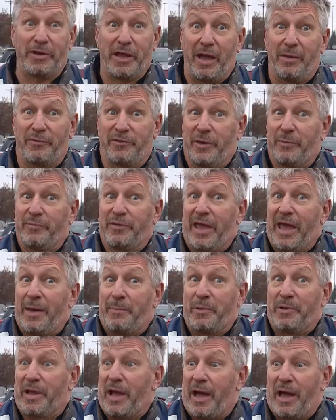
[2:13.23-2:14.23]
time something's
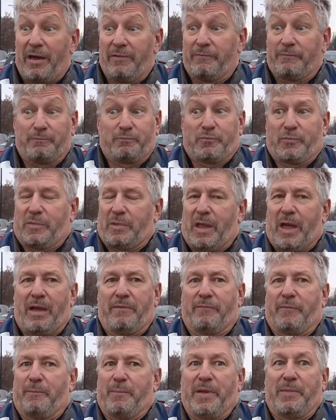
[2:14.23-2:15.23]
happened, I've
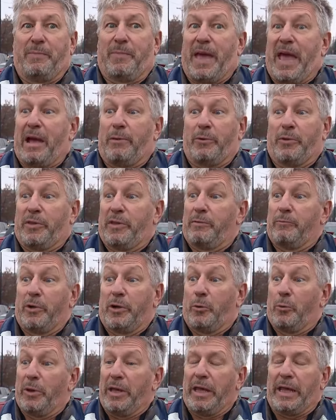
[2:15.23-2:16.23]
I've been back within
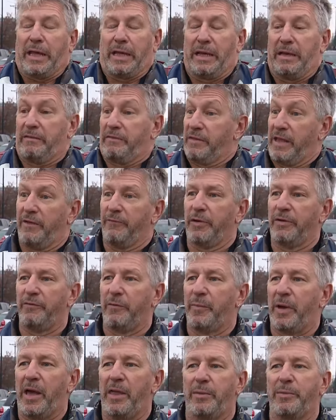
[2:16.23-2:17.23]
a week, and it's never even
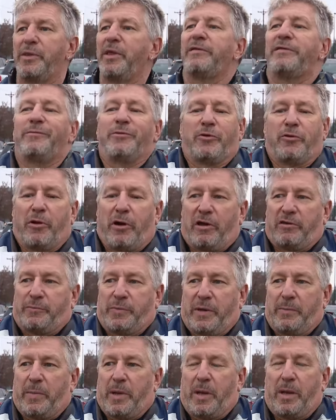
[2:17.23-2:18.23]
bothered me. It doesn't even cross
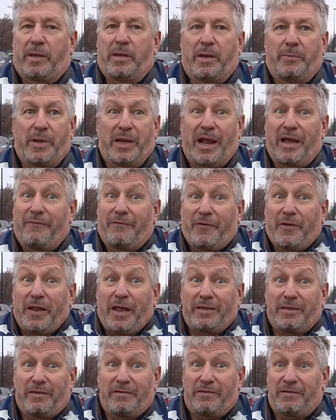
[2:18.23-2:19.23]
my mind. I mean, I feel
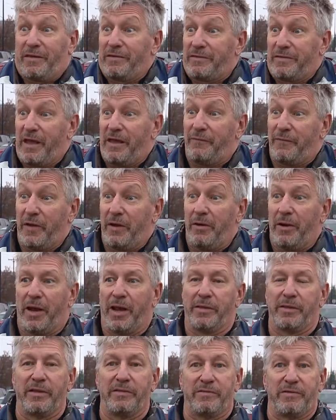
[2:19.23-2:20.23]
like this is a safe area,
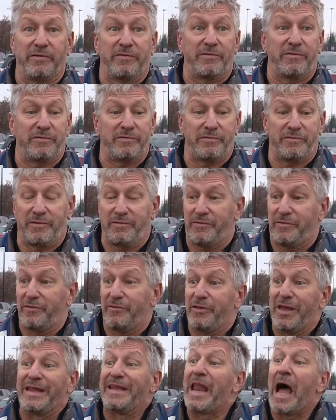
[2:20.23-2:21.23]
and that this it's
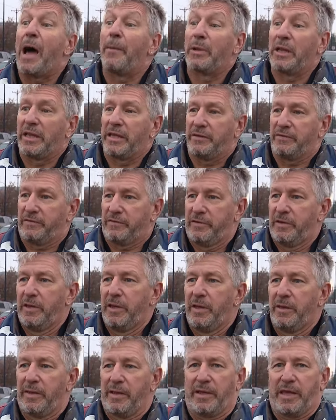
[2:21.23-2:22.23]
just anomalies
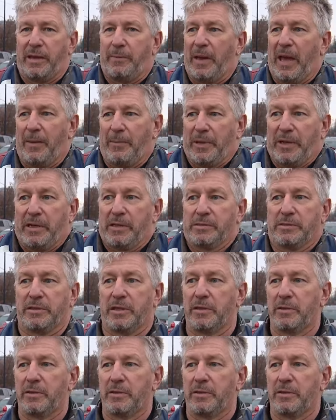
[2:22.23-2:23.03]
that keep happening.